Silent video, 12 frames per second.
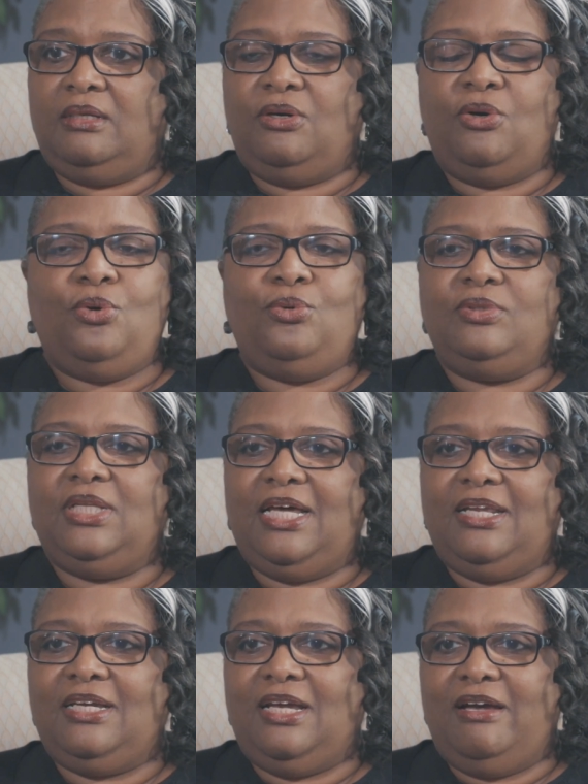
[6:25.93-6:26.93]
a whole
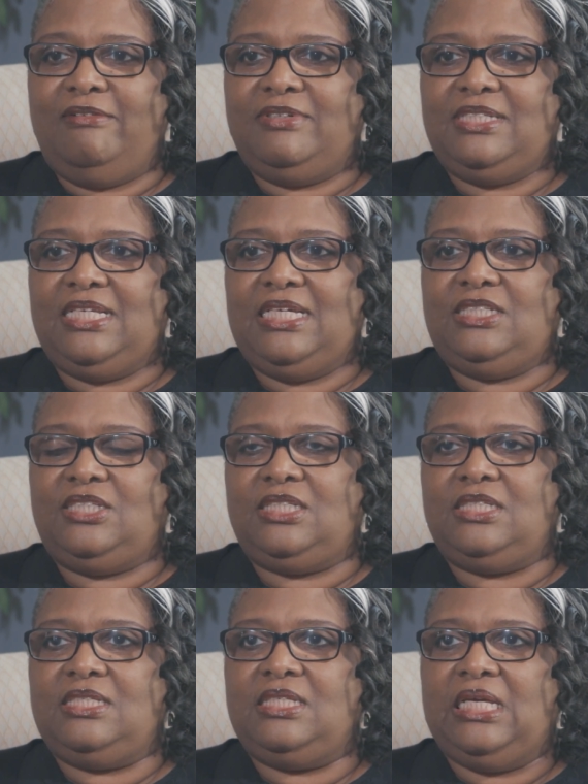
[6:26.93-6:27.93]
lot of
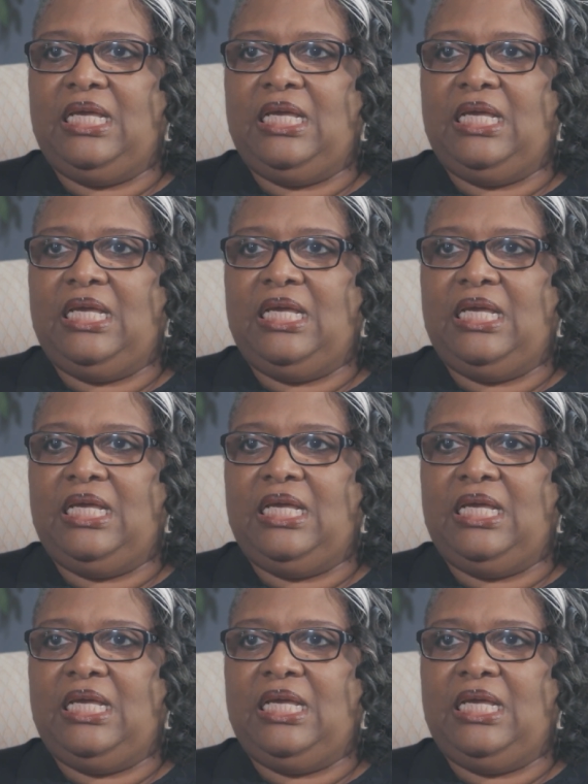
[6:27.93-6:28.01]
conversations.